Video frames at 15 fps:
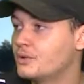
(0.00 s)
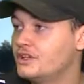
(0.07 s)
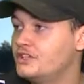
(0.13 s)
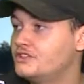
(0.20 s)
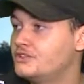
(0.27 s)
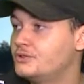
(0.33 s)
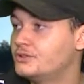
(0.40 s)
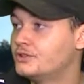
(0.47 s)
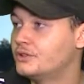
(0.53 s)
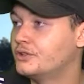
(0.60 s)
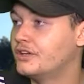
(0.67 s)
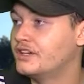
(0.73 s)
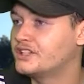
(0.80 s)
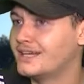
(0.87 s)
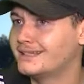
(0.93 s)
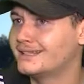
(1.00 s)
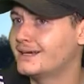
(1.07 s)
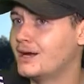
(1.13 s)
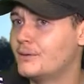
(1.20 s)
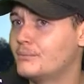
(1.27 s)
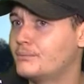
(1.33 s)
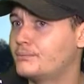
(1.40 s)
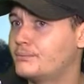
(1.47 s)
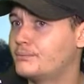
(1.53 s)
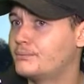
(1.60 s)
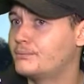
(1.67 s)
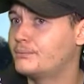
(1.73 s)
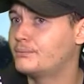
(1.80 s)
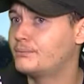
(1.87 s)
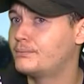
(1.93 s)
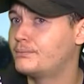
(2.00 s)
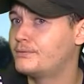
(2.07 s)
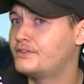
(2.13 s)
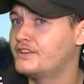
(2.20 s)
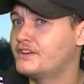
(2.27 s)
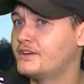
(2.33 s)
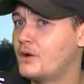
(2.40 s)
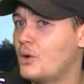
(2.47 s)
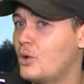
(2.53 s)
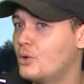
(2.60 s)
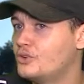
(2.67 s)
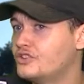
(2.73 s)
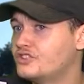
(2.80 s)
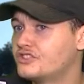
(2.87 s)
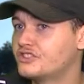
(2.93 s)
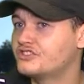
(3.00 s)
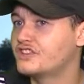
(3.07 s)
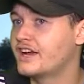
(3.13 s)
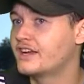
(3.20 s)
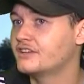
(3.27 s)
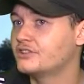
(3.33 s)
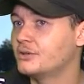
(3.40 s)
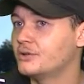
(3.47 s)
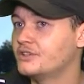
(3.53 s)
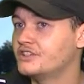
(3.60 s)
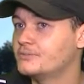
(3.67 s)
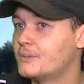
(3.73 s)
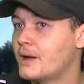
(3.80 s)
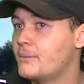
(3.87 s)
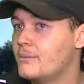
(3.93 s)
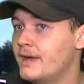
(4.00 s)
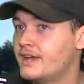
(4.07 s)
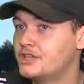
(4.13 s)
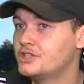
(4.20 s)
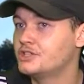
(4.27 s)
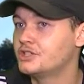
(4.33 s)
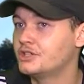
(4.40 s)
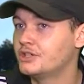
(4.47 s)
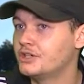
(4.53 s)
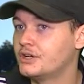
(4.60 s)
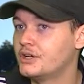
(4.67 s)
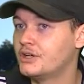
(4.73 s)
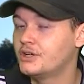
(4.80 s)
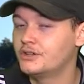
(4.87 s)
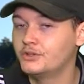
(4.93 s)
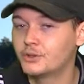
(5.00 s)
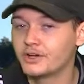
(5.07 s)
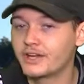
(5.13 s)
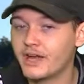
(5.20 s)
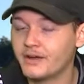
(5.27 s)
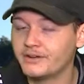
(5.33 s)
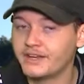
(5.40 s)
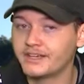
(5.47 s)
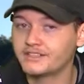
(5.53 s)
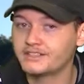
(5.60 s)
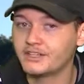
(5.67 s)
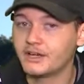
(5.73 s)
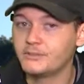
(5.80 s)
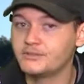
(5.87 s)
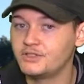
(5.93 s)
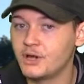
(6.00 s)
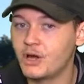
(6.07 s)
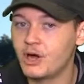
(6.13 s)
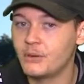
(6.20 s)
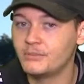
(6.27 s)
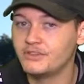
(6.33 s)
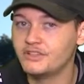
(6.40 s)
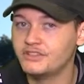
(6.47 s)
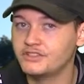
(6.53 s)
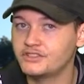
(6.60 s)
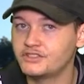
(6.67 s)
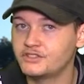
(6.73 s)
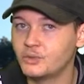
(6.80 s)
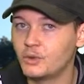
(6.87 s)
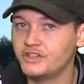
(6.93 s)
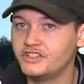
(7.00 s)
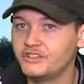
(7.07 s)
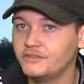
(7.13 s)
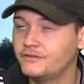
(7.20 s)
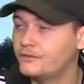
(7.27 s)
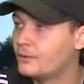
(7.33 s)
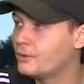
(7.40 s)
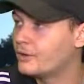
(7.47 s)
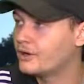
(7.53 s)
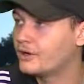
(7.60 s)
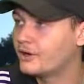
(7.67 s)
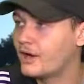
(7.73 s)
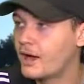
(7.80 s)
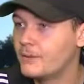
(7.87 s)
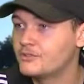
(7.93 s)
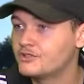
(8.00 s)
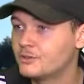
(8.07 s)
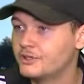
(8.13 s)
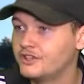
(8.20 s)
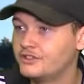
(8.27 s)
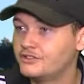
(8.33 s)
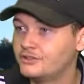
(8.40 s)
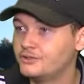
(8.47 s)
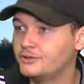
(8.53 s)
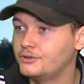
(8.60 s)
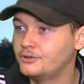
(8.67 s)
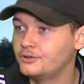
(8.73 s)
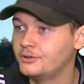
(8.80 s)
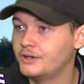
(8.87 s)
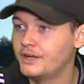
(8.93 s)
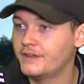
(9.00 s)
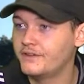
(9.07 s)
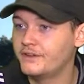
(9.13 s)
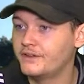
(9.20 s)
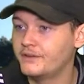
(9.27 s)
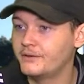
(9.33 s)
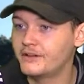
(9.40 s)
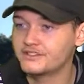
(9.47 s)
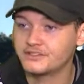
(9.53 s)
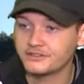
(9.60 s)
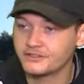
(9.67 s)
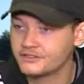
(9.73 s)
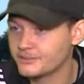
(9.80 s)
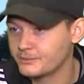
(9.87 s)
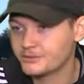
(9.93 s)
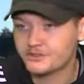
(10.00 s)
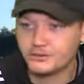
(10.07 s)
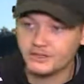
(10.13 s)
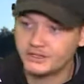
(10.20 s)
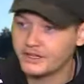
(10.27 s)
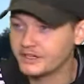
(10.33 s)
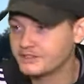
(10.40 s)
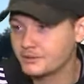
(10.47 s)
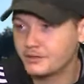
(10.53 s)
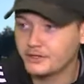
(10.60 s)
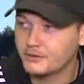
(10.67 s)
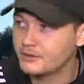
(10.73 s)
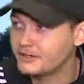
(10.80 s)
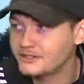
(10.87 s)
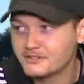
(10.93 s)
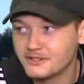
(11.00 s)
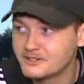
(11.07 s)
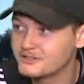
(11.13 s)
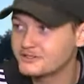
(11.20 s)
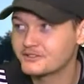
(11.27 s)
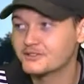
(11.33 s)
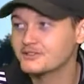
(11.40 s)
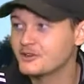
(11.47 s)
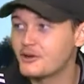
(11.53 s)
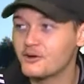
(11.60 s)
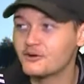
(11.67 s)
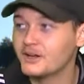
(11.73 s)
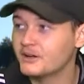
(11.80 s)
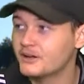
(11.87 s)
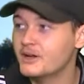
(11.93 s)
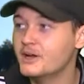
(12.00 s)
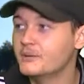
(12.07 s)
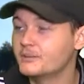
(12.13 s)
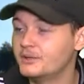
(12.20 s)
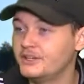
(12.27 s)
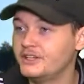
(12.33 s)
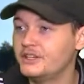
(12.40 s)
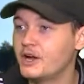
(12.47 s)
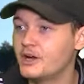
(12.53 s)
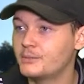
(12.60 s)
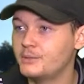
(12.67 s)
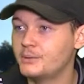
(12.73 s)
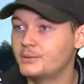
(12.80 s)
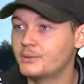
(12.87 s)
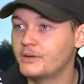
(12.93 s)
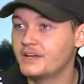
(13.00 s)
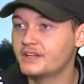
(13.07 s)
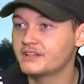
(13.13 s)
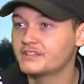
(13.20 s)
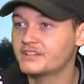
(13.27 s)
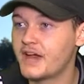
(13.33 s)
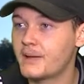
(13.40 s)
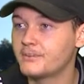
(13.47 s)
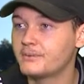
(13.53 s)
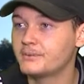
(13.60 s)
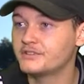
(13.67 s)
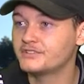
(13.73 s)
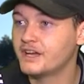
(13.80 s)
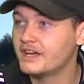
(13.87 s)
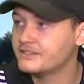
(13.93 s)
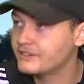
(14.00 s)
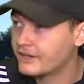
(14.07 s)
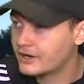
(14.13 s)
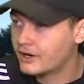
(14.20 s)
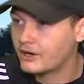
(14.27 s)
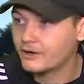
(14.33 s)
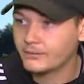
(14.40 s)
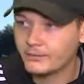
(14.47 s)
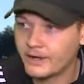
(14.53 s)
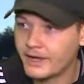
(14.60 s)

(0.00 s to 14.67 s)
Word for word: 22 year old age. I think I'm the oldest or second to oldest. My manager, NorCal Next Up, Dom, is 24. Okay. I'm 22, and then the rest of us are between like 21 and 22. So it's all like pretty young people making this happen. Besides like our